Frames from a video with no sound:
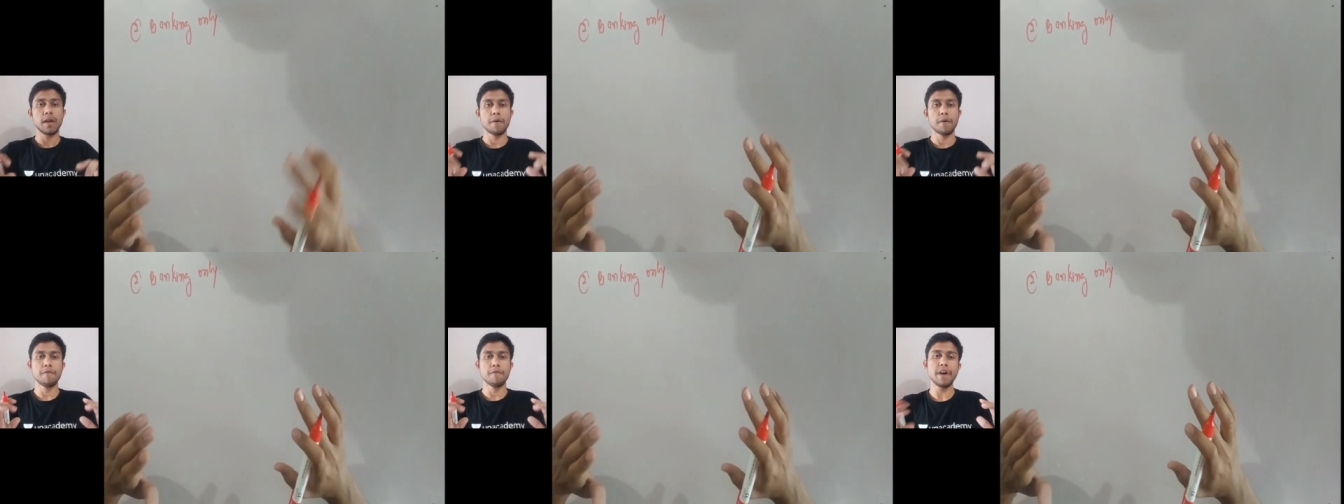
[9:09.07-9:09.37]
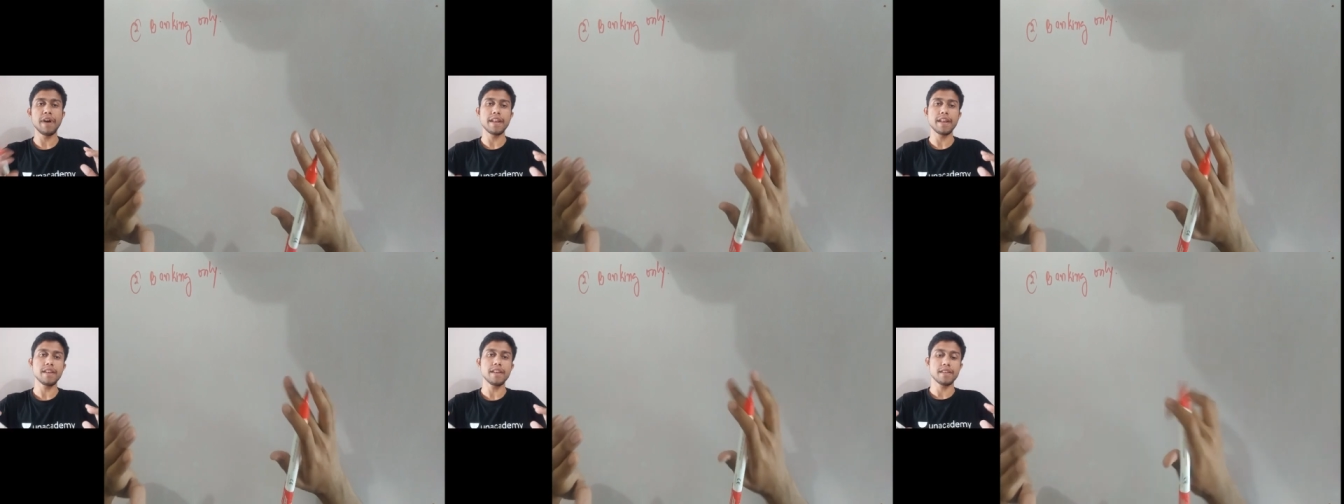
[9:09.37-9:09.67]

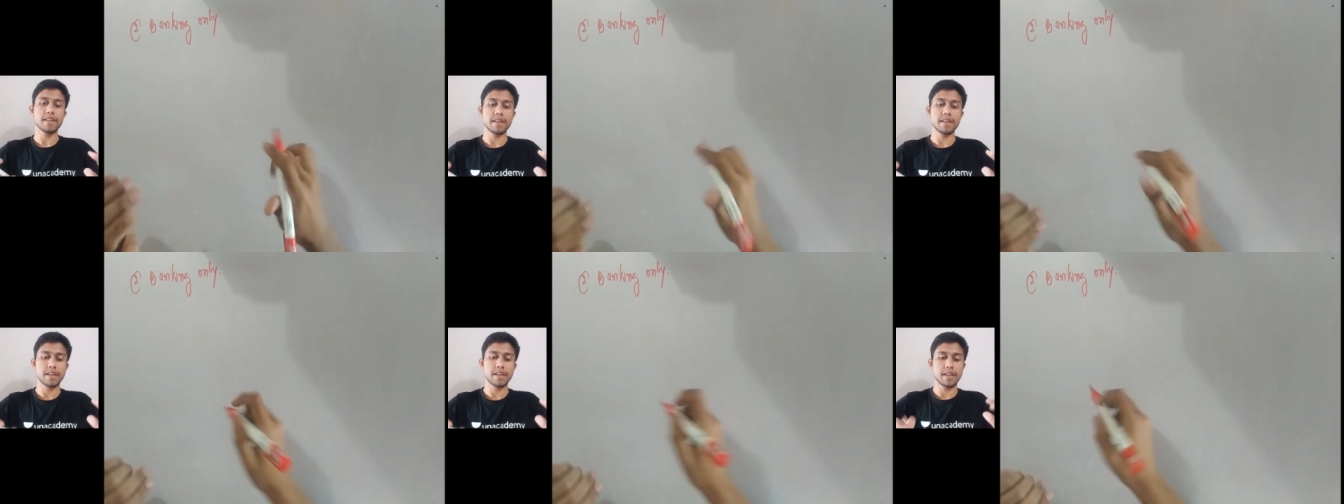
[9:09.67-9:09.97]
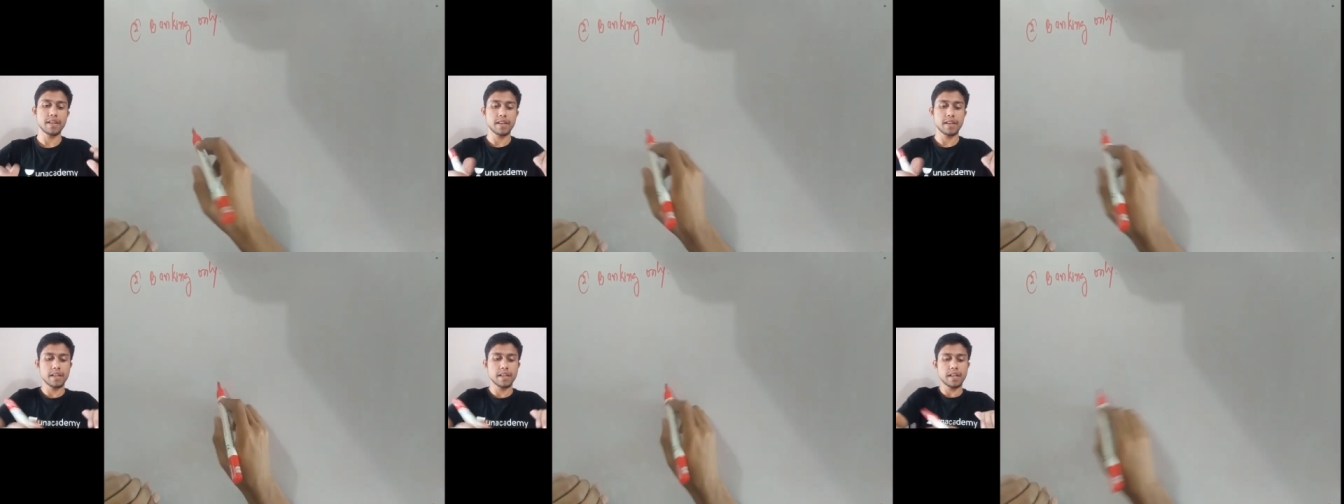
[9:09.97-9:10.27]

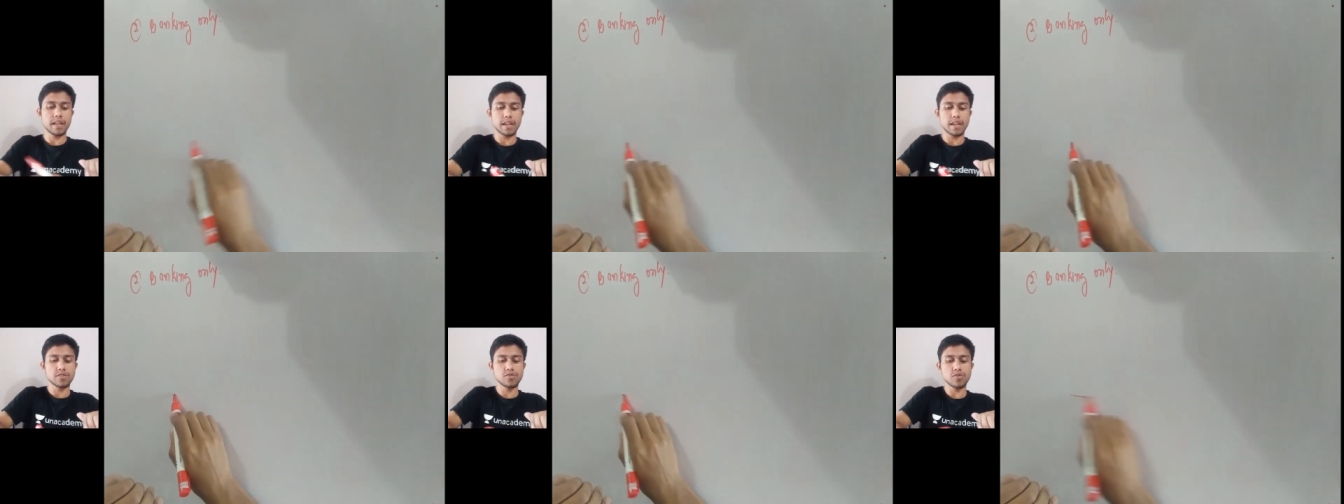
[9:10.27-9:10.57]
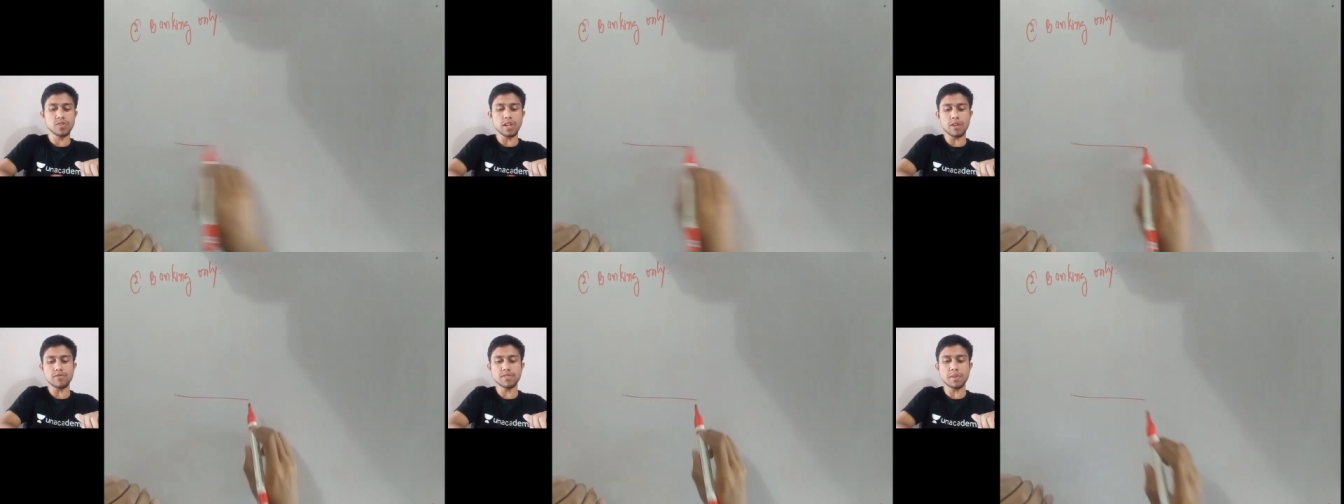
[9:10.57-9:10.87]

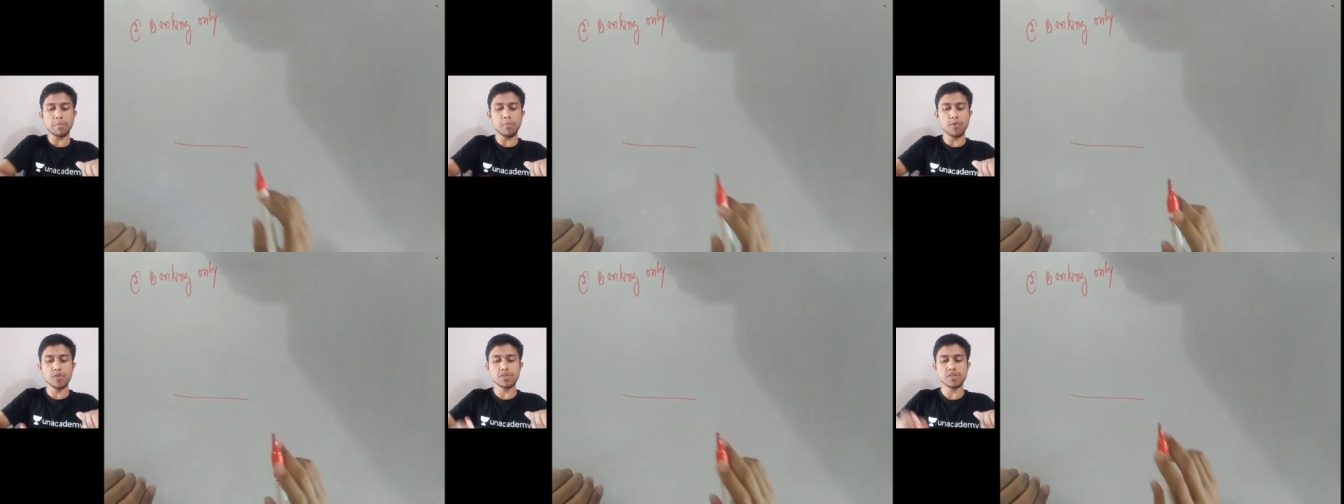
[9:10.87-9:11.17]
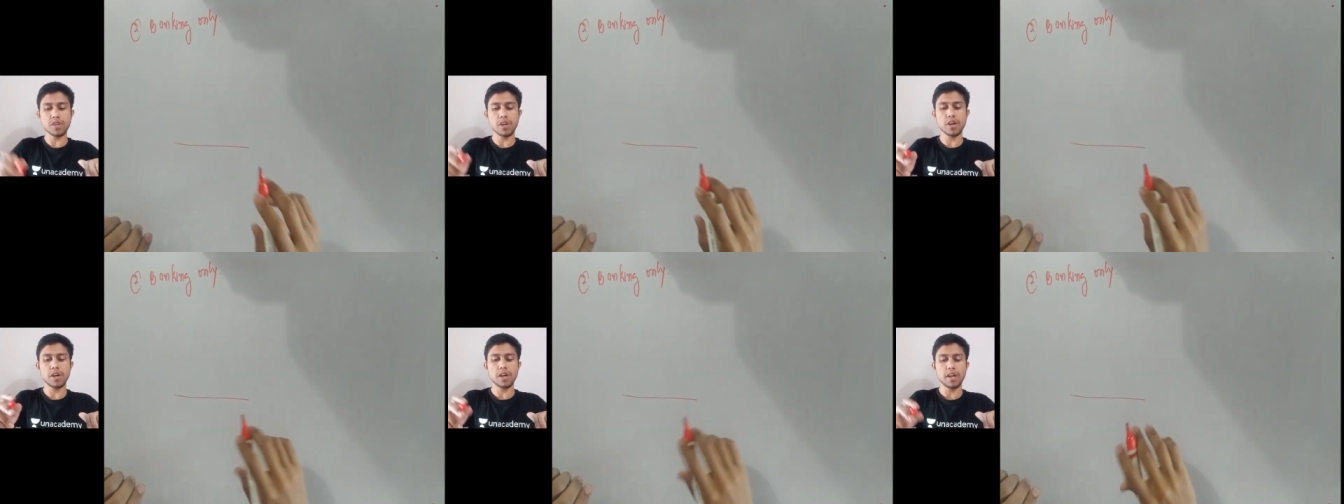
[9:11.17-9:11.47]
now
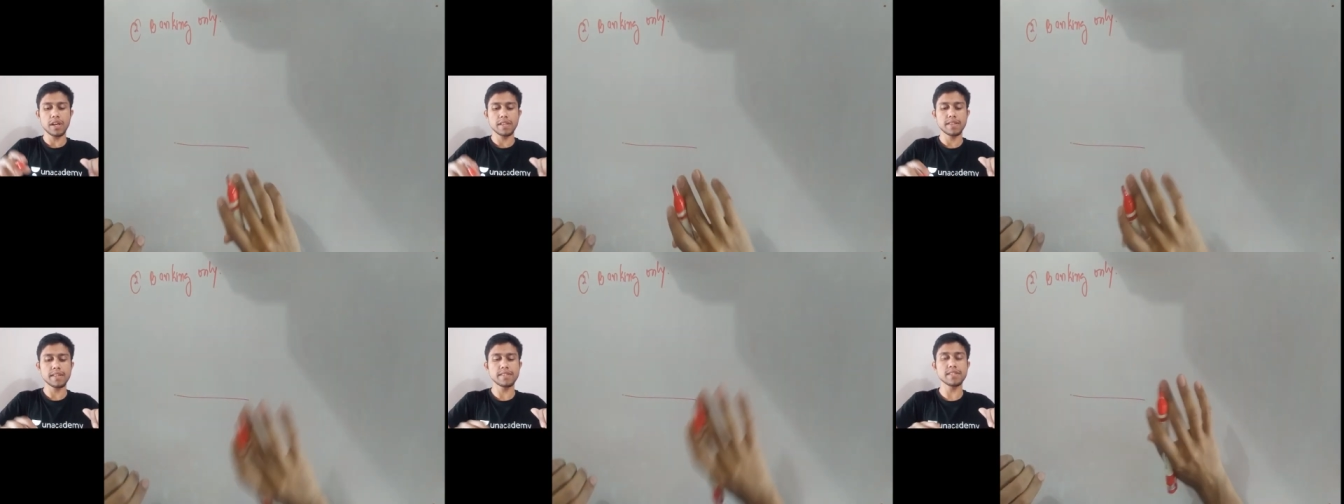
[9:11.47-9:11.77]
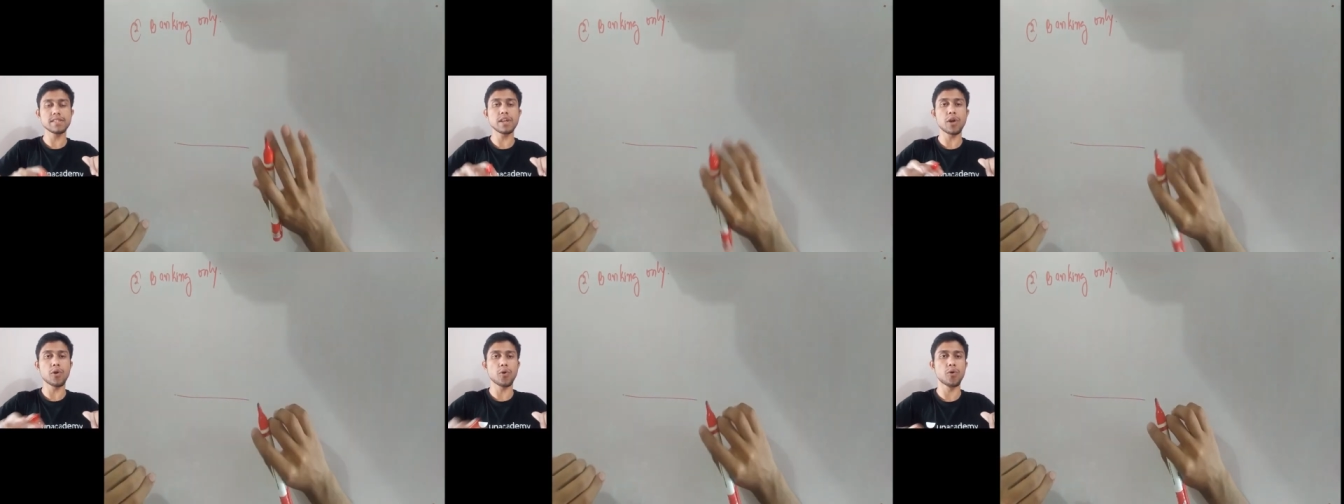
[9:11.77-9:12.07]
suppose this is
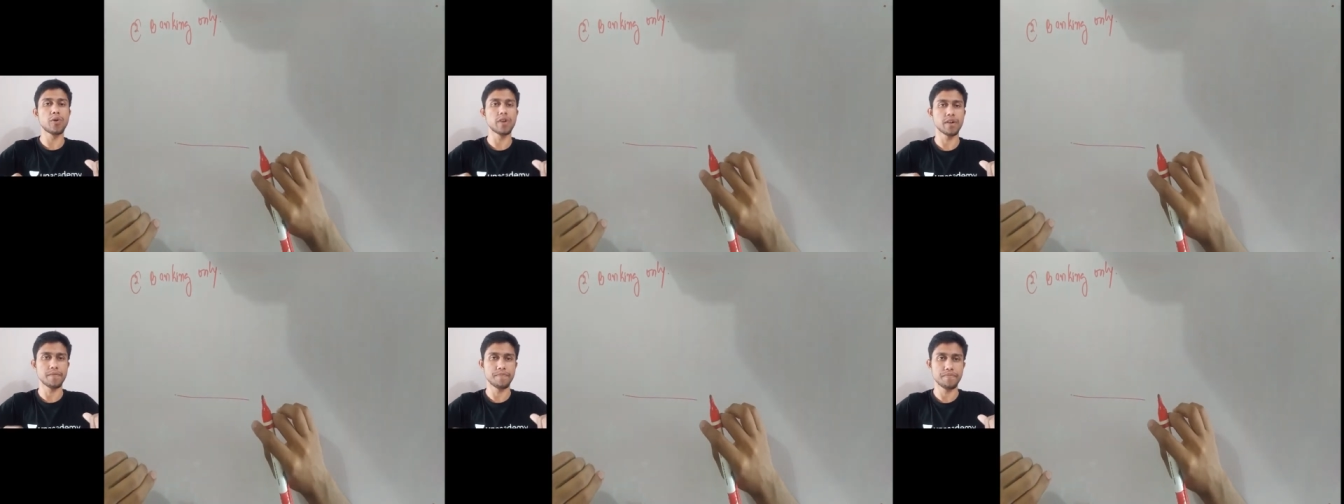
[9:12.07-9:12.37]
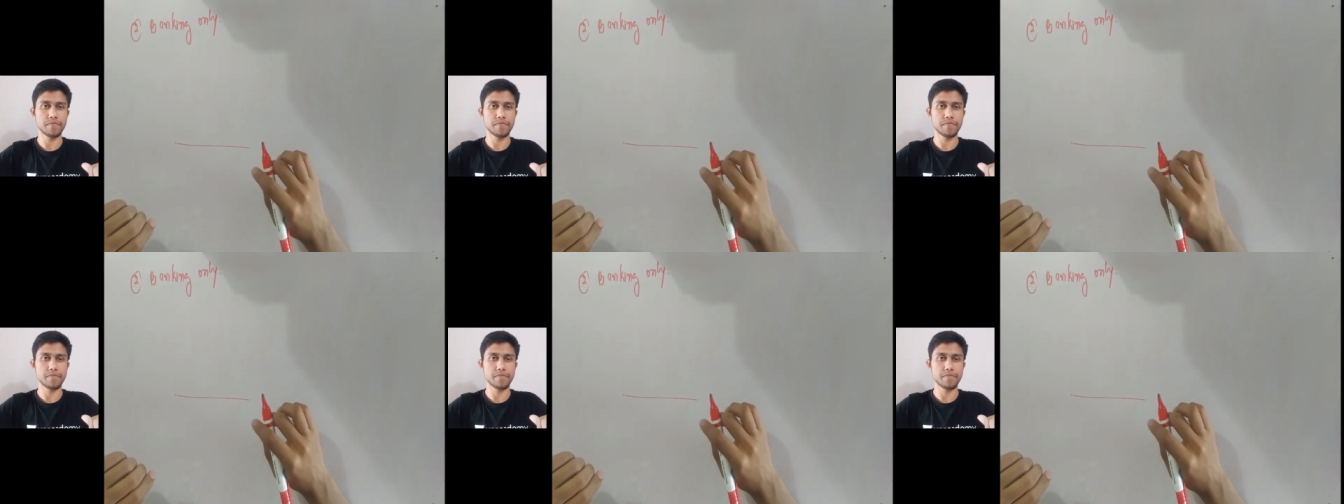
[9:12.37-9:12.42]
a road.